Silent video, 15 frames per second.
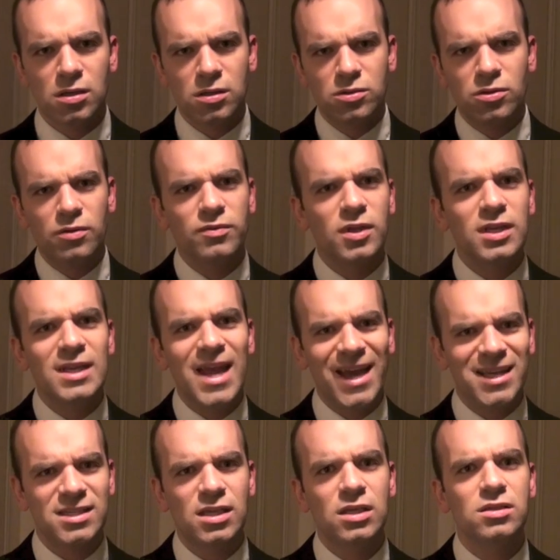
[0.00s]
sort of the
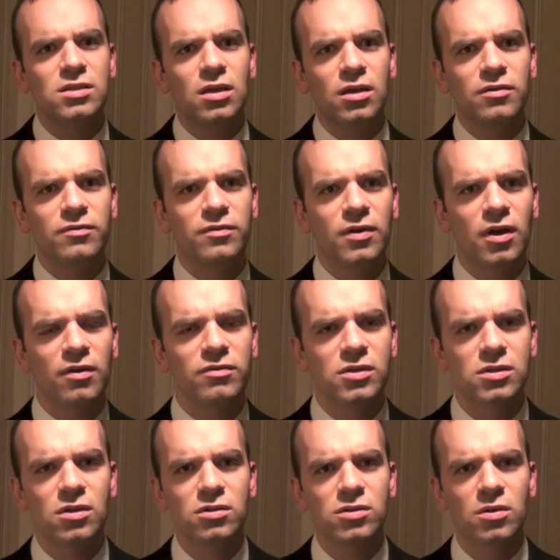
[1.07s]
nexus of the
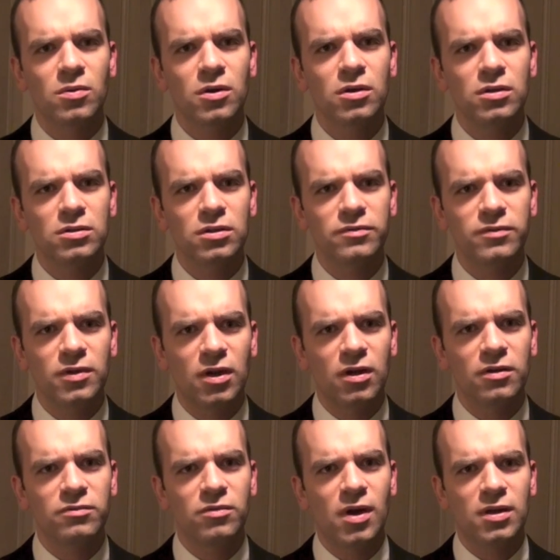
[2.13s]
social world
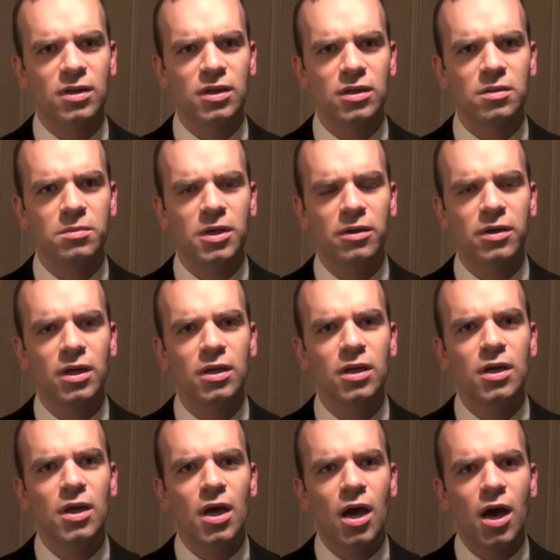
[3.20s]
of Raleigh in the period.
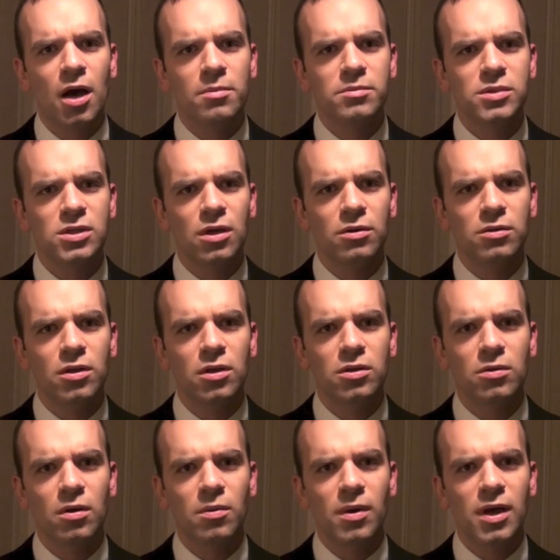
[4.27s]
So
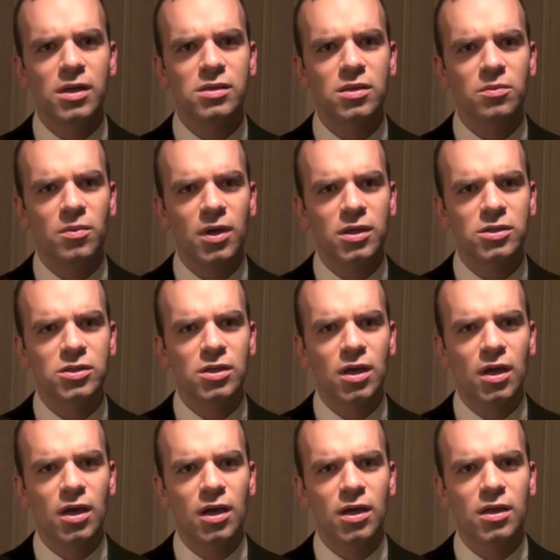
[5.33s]
there were ways in which
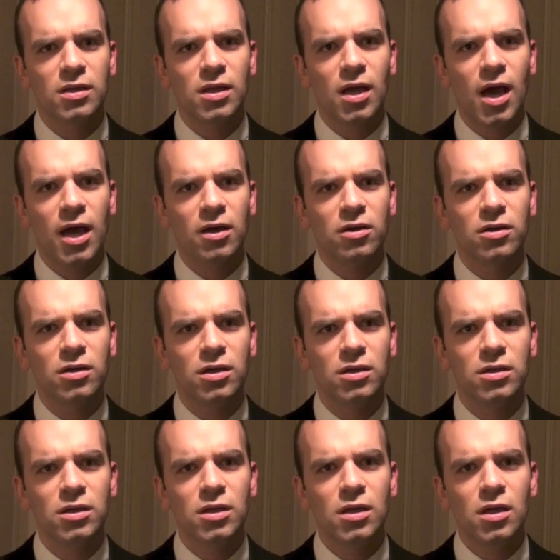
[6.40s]
I
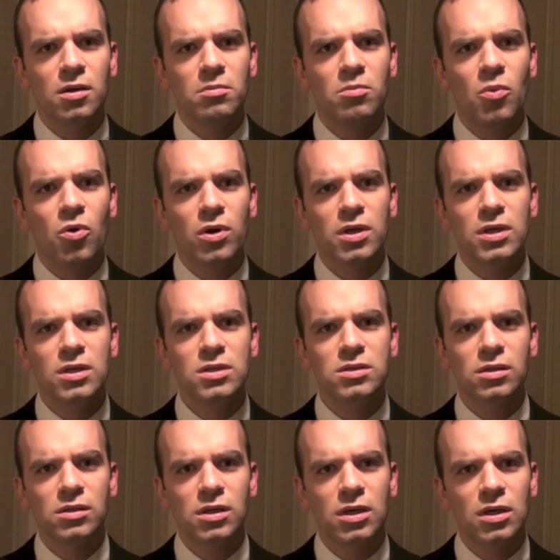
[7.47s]
could more
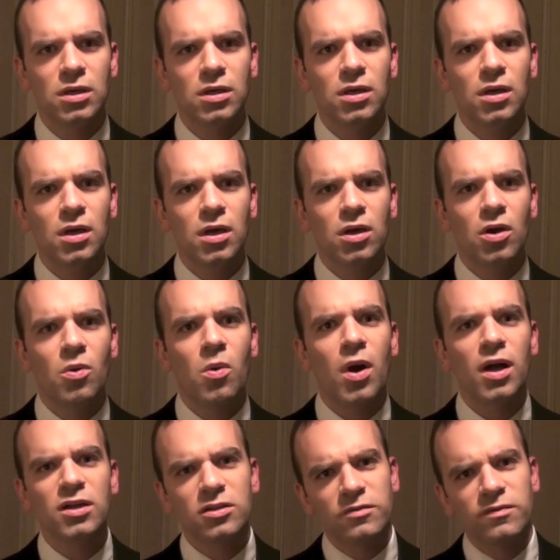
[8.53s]
easily
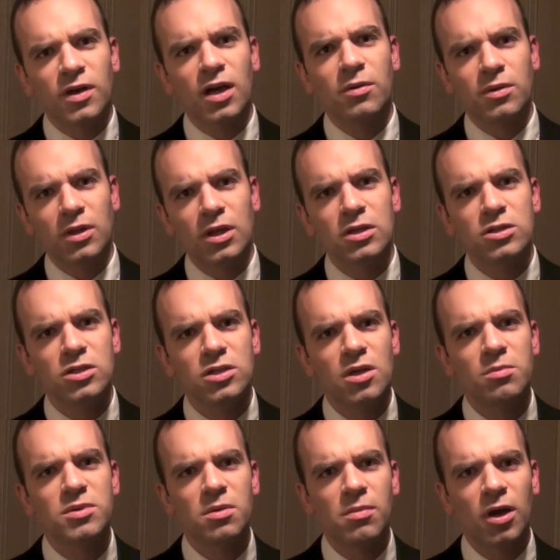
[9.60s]
quantify
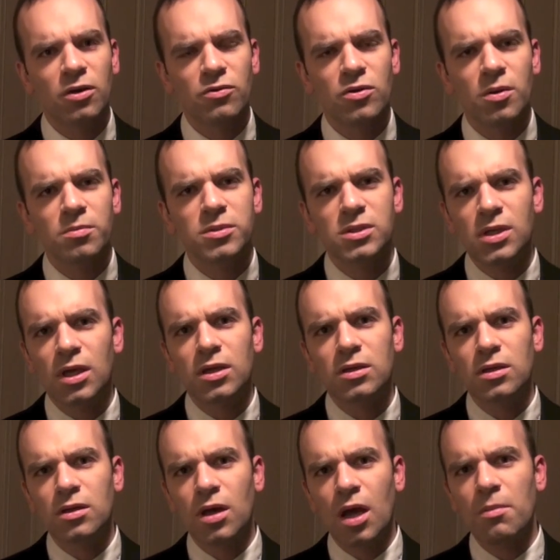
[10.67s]
relationships among groups that
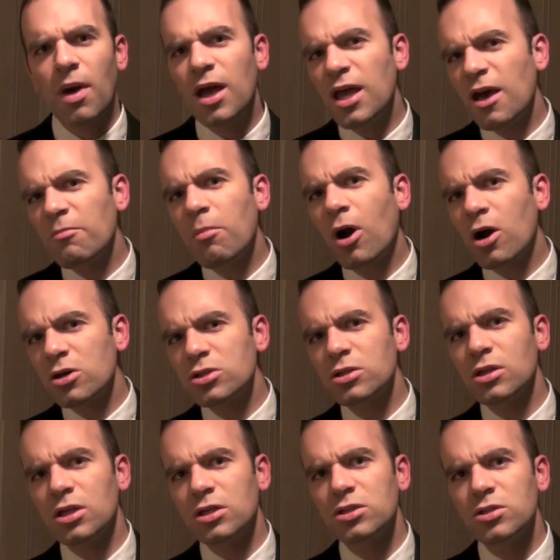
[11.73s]
I might have
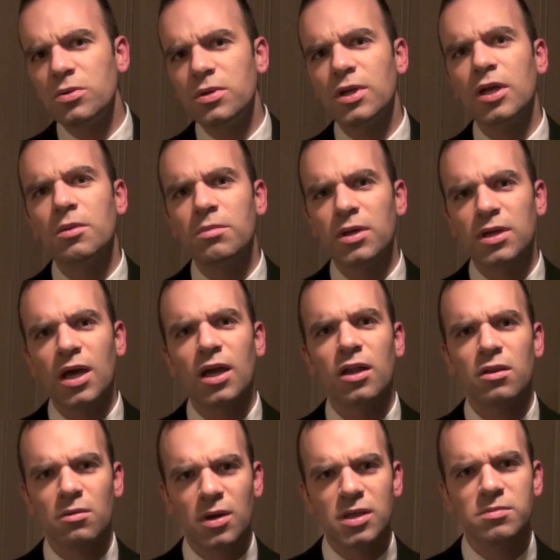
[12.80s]
partially intuited but not
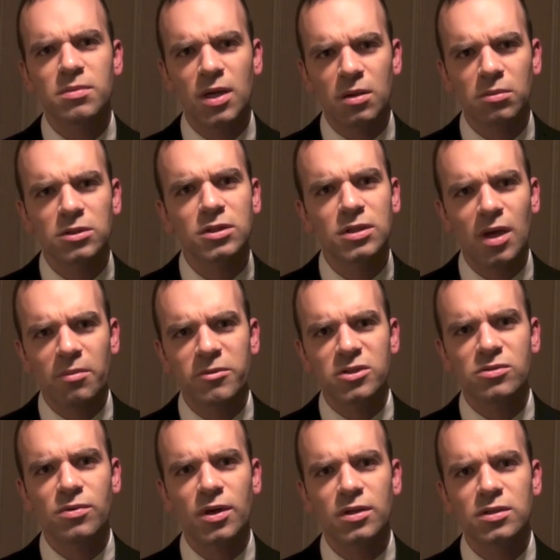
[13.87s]
otherwise been able to
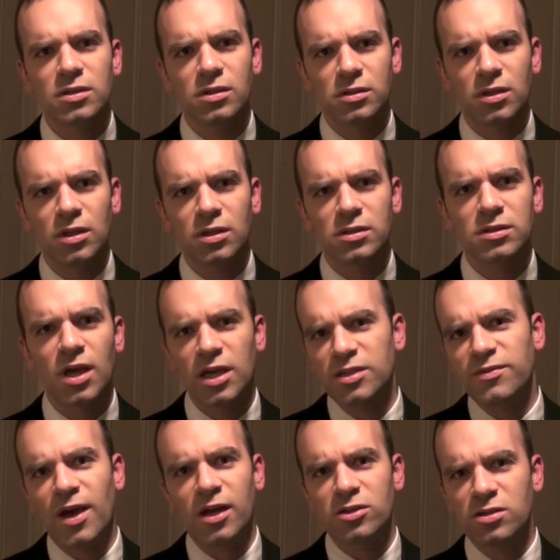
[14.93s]
demonstrate to the
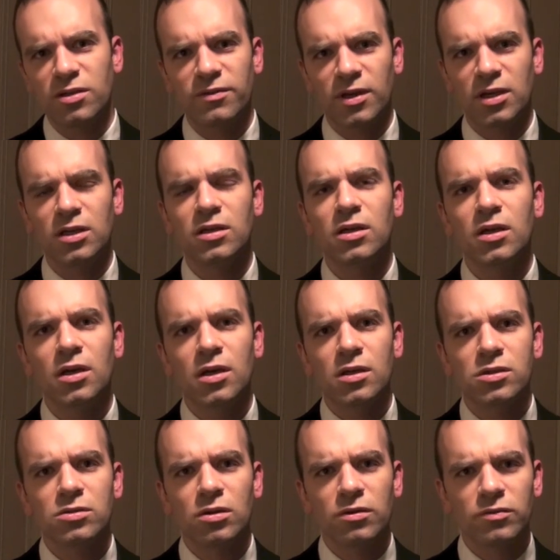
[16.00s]
satisfaction of any
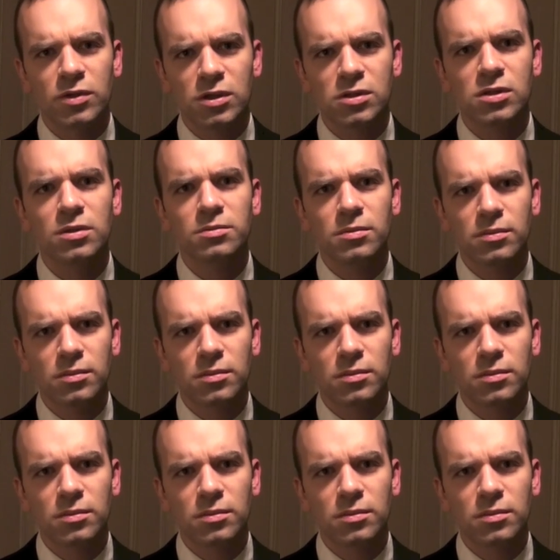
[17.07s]
sort of readership.